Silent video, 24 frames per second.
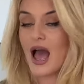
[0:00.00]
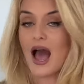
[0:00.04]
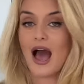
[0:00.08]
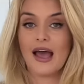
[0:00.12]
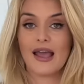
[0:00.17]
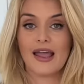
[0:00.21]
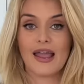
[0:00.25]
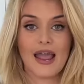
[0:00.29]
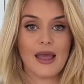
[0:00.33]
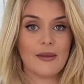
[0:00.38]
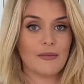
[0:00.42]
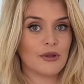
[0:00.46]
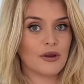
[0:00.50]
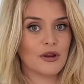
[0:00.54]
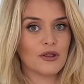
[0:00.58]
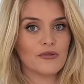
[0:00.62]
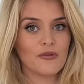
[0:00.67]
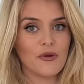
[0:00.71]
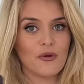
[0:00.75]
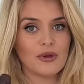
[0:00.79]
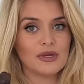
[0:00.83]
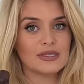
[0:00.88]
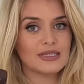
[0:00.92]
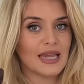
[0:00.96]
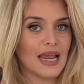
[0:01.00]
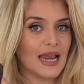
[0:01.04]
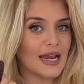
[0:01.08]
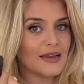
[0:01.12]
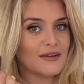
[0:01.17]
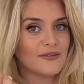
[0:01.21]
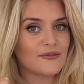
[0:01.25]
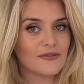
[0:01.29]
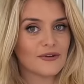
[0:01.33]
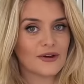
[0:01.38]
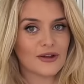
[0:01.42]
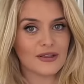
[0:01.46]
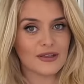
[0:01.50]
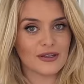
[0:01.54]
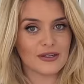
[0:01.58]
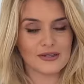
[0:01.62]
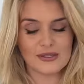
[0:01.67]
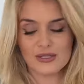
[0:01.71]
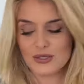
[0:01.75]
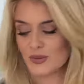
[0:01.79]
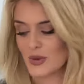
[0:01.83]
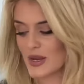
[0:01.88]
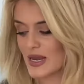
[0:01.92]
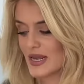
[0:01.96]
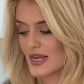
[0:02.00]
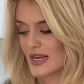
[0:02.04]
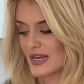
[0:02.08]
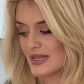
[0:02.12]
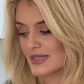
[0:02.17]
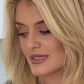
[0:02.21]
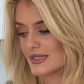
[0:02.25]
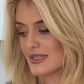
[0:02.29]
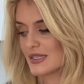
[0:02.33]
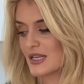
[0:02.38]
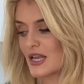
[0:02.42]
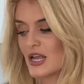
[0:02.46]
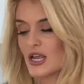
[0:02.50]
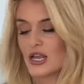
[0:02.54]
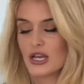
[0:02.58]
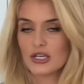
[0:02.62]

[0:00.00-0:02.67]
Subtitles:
I am gonna throw a date in for a little sweetness,